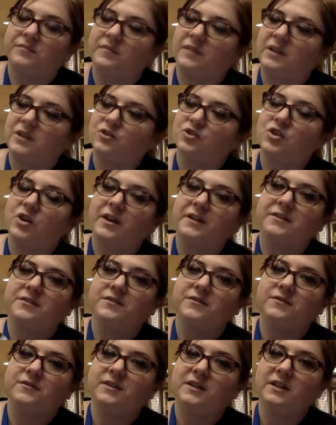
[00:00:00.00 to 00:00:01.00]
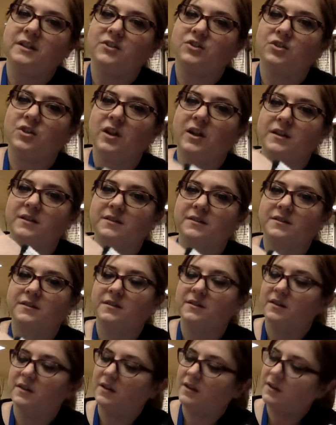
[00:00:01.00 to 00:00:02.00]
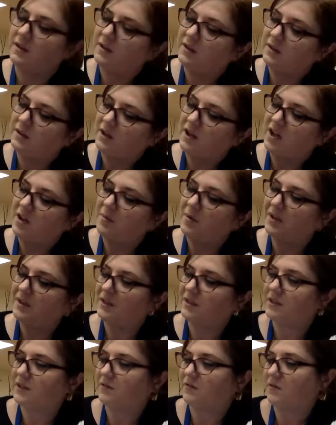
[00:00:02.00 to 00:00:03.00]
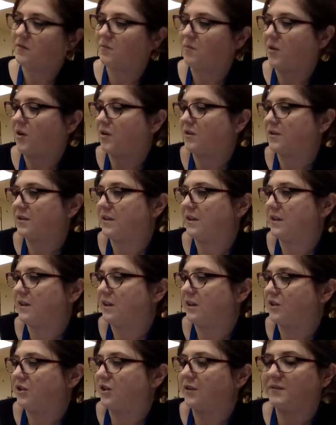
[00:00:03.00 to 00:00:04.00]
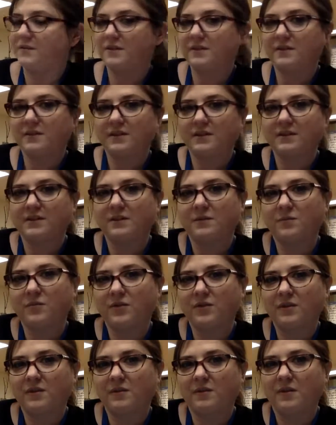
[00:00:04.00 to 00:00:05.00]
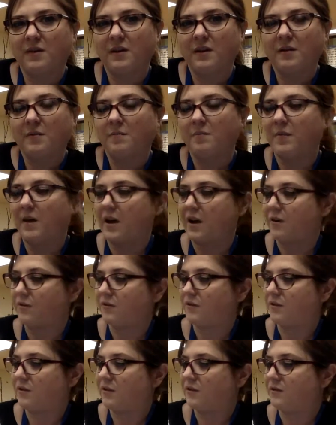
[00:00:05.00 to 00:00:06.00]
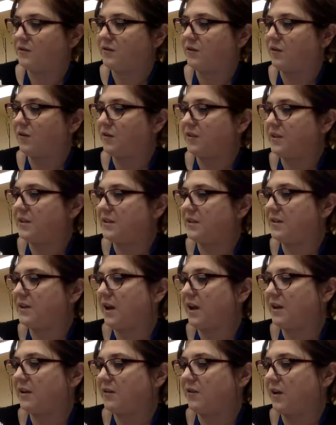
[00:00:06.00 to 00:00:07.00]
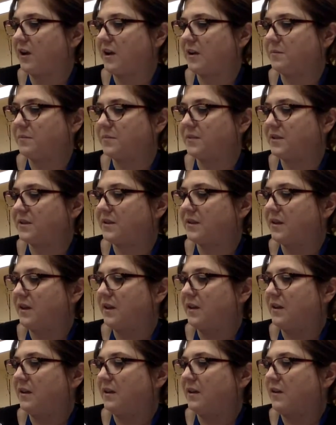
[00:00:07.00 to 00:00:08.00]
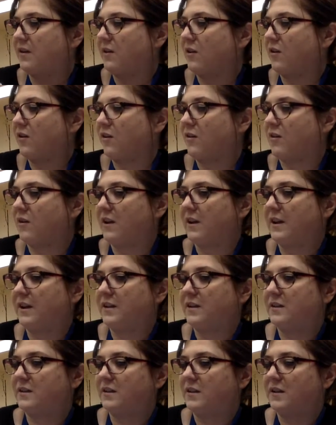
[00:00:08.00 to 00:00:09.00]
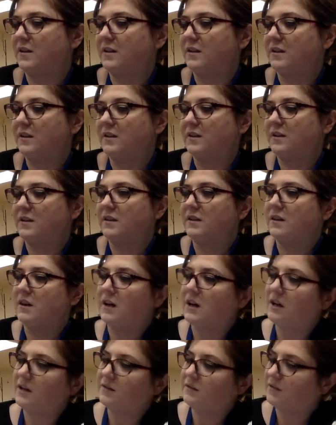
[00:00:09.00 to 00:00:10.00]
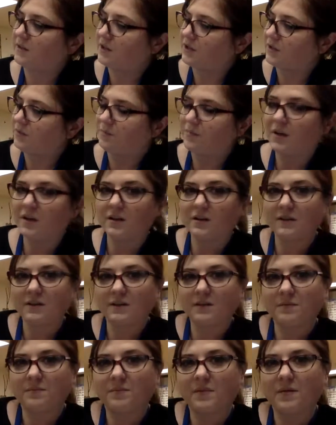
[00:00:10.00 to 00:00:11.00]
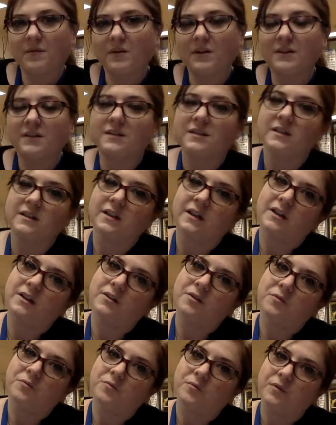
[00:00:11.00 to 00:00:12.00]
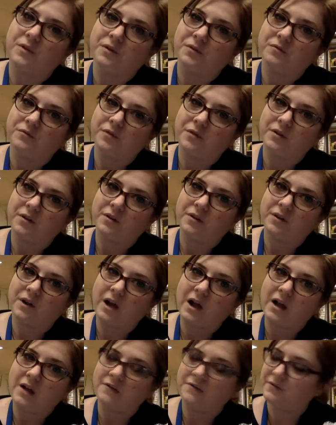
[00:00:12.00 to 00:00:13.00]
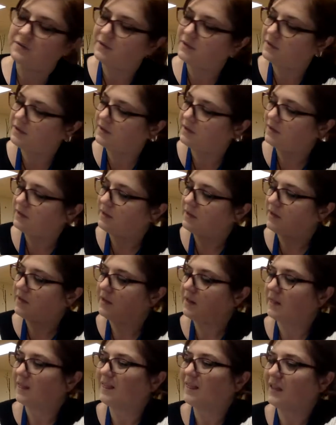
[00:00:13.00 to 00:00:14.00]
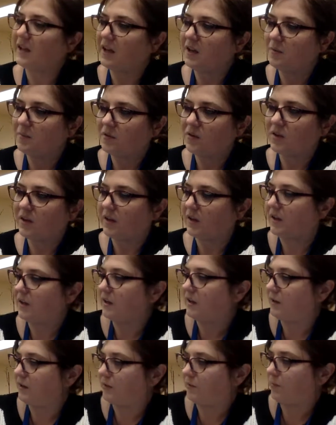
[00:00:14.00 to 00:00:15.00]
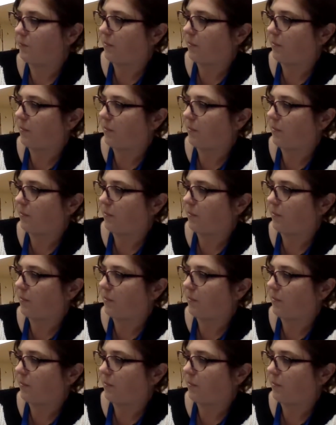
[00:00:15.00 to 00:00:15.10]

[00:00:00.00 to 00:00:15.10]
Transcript: they're trying to teach us about the different parts of the digestive system or the mouth. So all these diagrams are in nonfiction books, but we can see like real photographs, labeling.